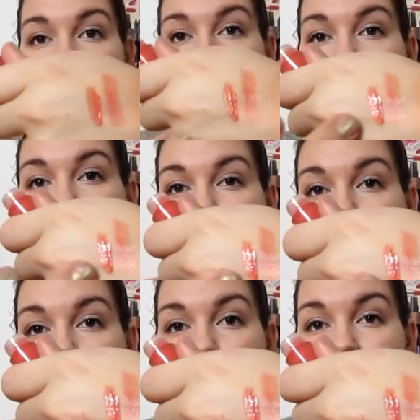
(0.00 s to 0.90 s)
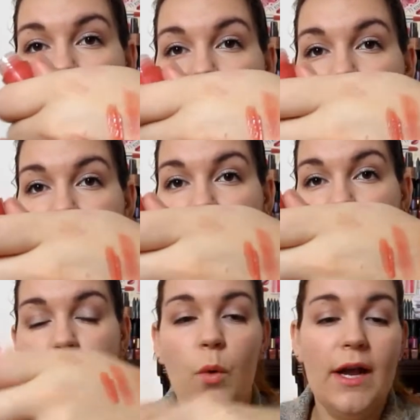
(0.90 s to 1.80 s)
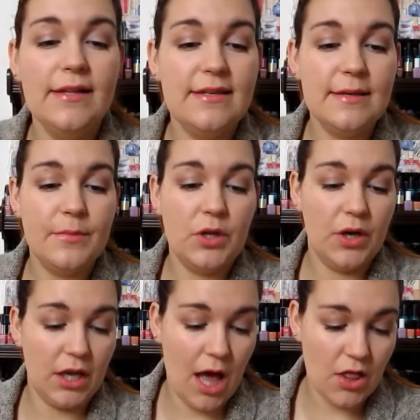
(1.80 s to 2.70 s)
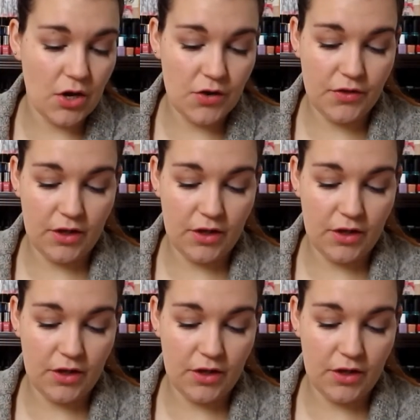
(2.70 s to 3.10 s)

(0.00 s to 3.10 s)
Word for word: right there beside it. They're quite similar in color.